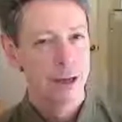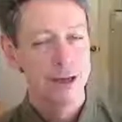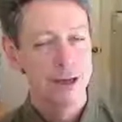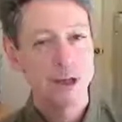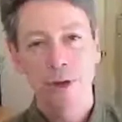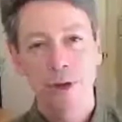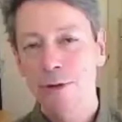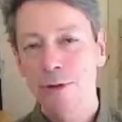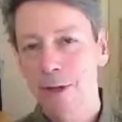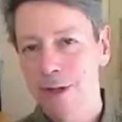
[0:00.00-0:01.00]
That's a
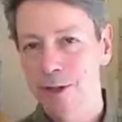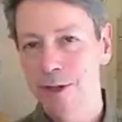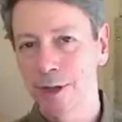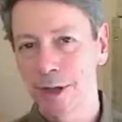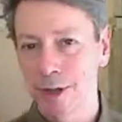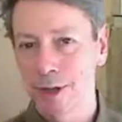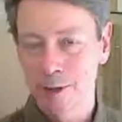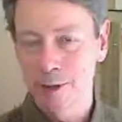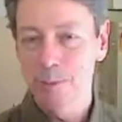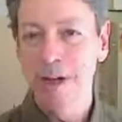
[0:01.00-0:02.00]
beautiful answer, and I, I,
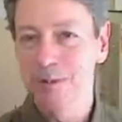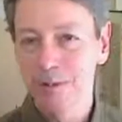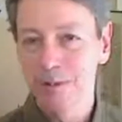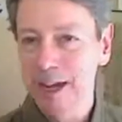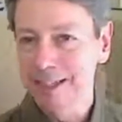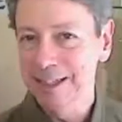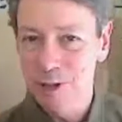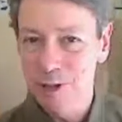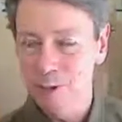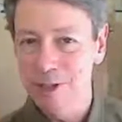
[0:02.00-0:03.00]
respect the fact that this
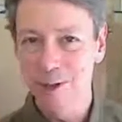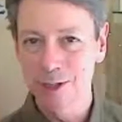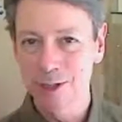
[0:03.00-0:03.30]
research is